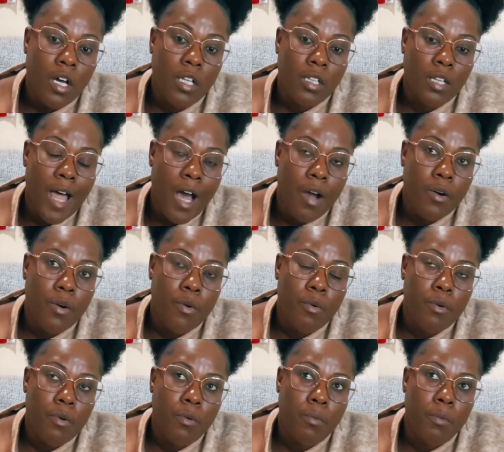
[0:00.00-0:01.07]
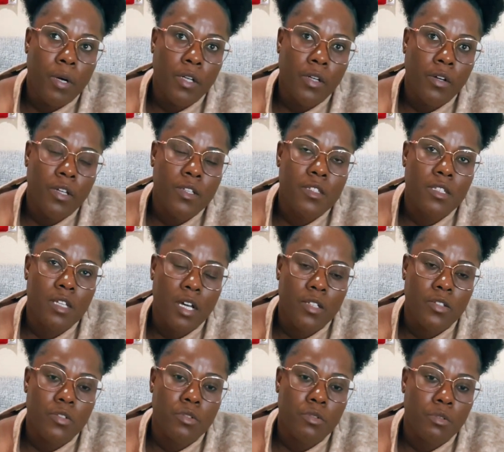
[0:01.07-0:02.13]
allow one of her
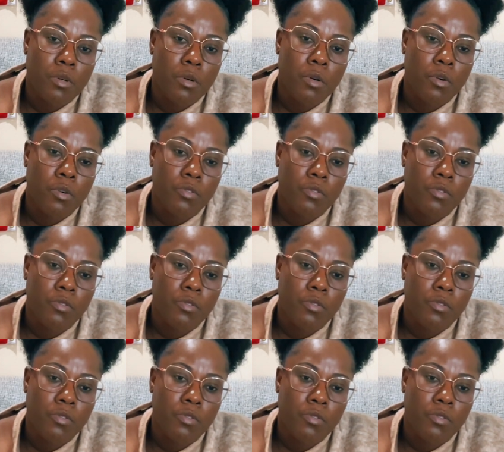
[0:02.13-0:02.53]
sons to go